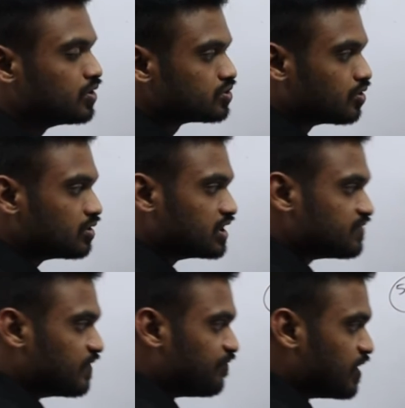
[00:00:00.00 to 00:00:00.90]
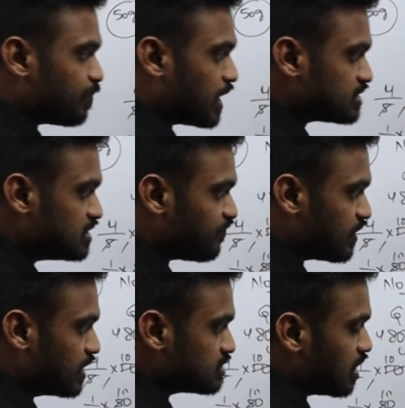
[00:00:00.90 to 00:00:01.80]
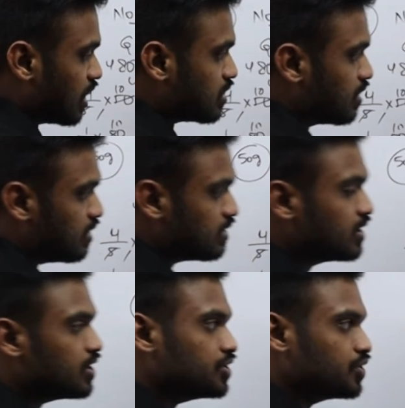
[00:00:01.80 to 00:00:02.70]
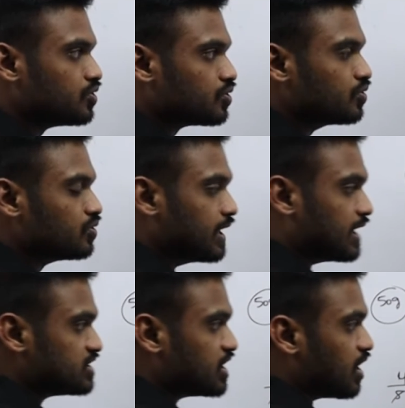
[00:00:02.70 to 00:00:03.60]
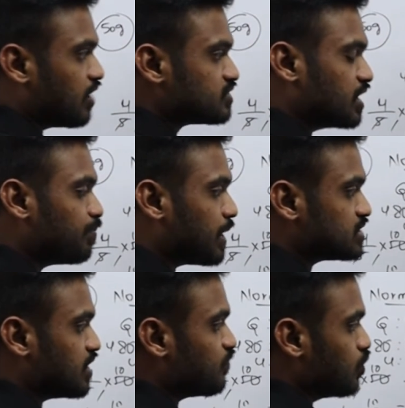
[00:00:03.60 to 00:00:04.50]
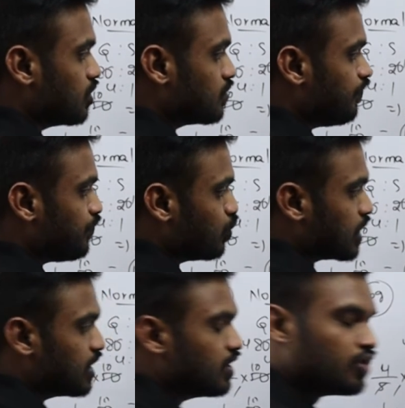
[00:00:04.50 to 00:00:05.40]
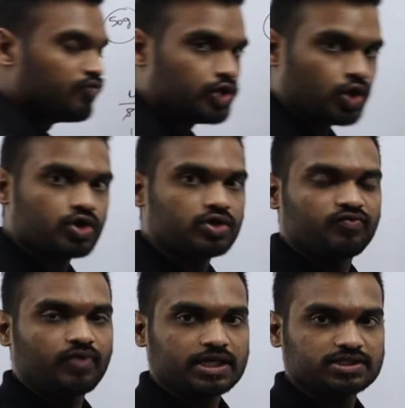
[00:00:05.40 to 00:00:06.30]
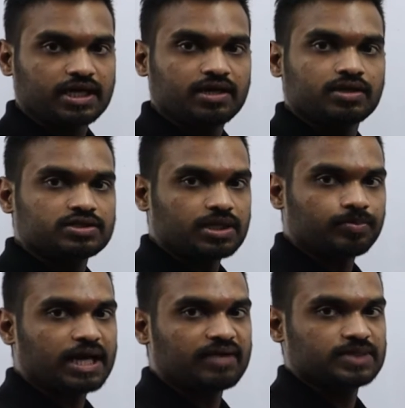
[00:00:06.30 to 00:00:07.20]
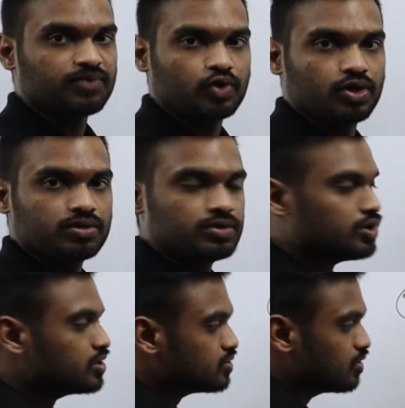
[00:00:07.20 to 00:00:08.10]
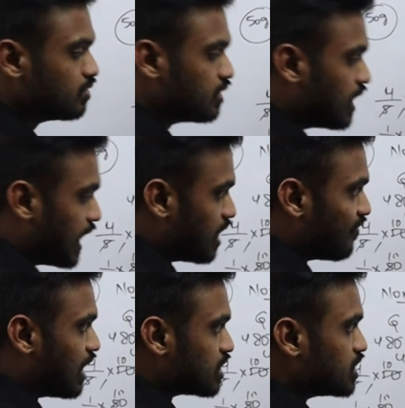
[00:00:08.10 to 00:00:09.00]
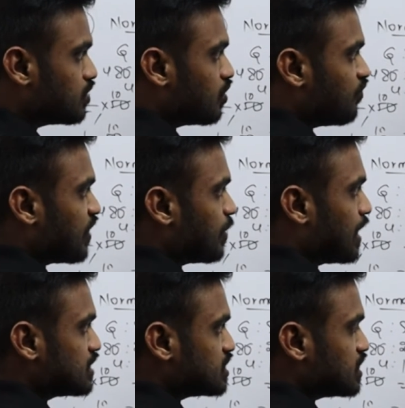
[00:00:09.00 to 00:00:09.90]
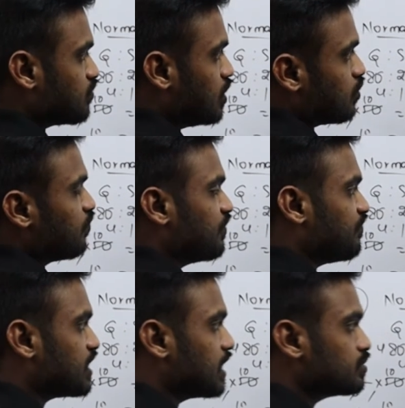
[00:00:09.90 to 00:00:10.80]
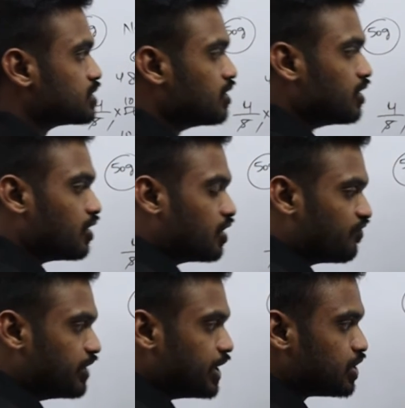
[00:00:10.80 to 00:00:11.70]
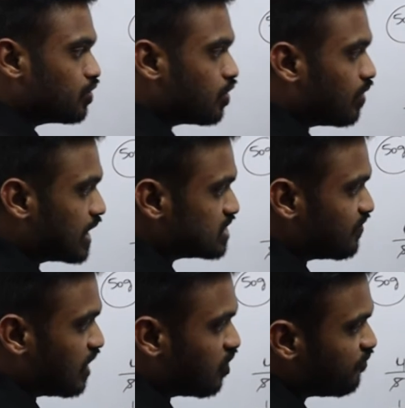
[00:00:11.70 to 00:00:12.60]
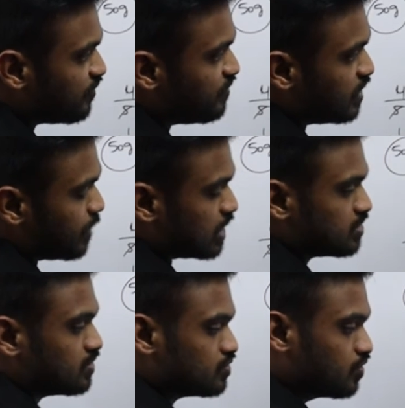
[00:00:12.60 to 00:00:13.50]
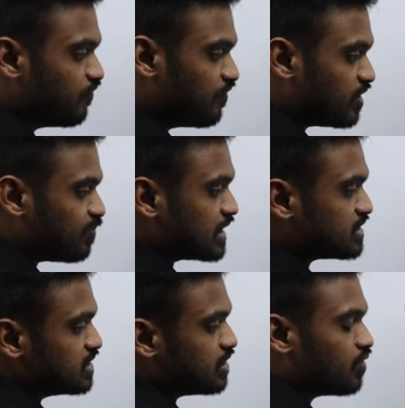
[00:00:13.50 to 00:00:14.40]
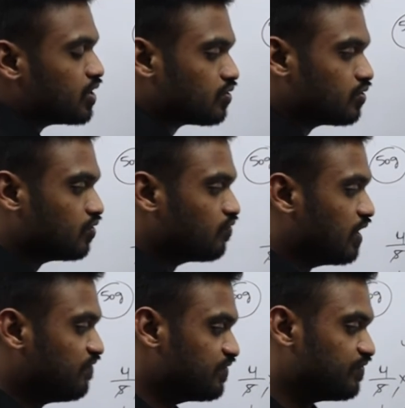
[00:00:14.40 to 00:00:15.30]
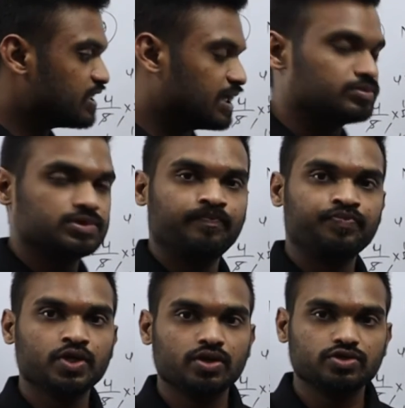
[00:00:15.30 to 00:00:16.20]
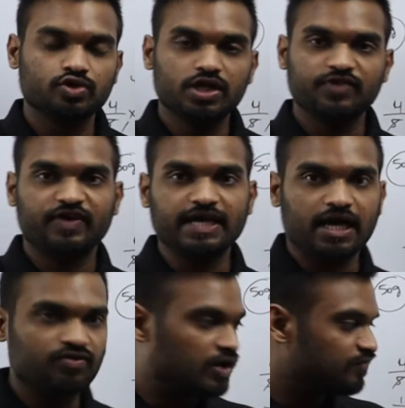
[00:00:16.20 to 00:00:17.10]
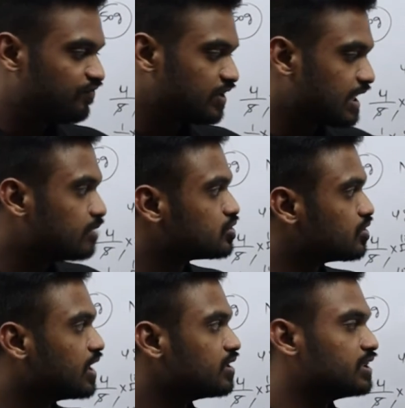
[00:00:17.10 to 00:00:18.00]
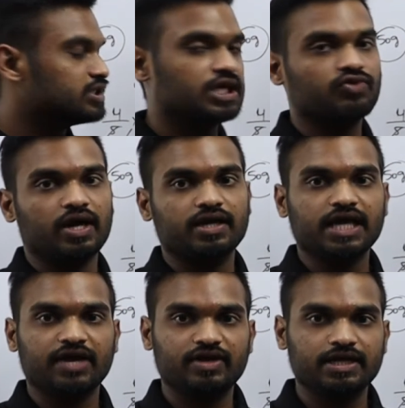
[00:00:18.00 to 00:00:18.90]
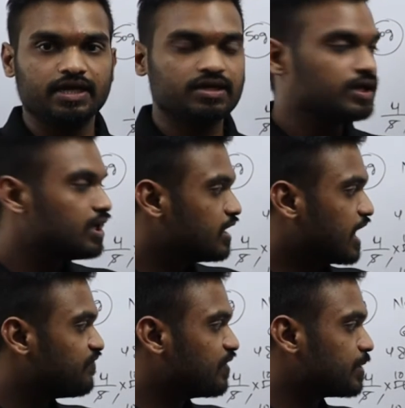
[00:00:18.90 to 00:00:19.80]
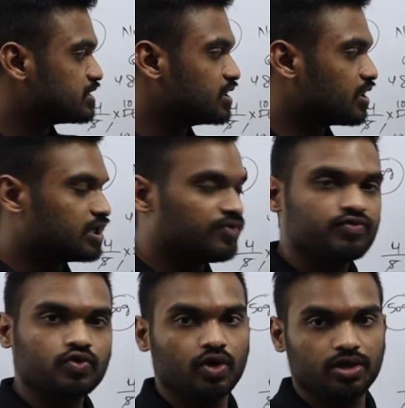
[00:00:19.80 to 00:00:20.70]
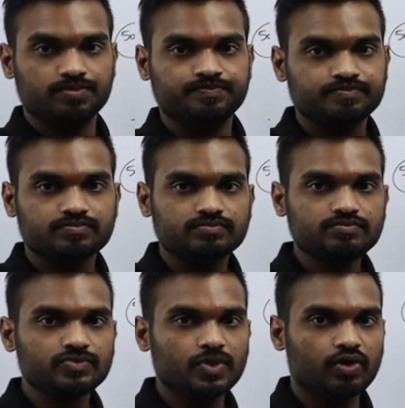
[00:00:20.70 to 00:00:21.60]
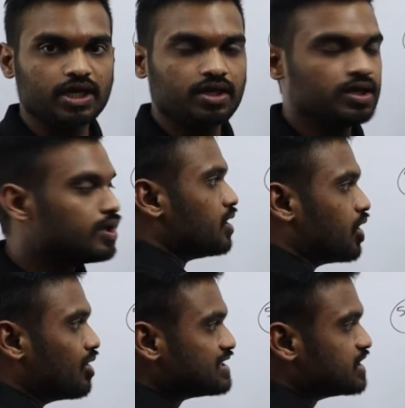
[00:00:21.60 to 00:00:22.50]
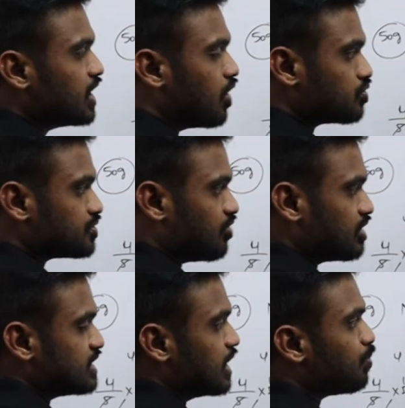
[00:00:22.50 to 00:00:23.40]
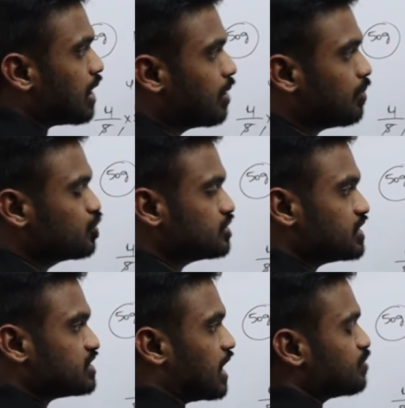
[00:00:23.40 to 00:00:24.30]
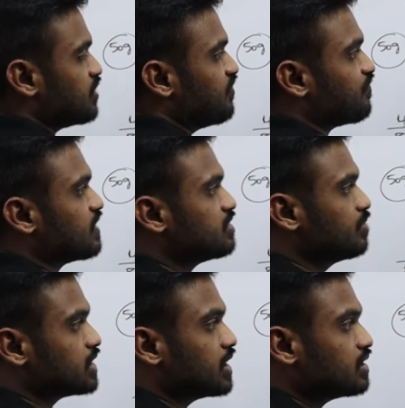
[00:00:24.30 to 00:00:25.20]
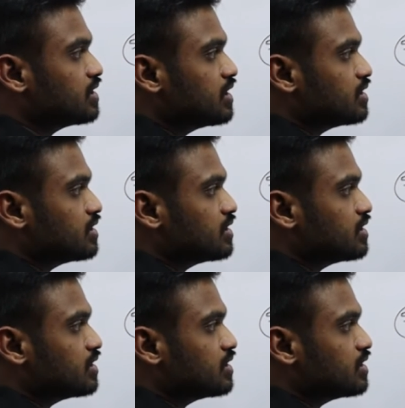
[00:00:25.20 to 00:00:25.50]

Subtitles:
So this 15 parts difference occurred due to addition of some parts of gold. Okay. We don't know what is the some grams of gold. So I have already know 5 parts is equal to 50 grams. Now we need to know what is the value of 15 parts. So 15 parts is equal to 150 grams. So if I add 150 grams to the initial quantity, I will get 95% of gold. Okay. Now let's see how to solve the same problem using this option verification method.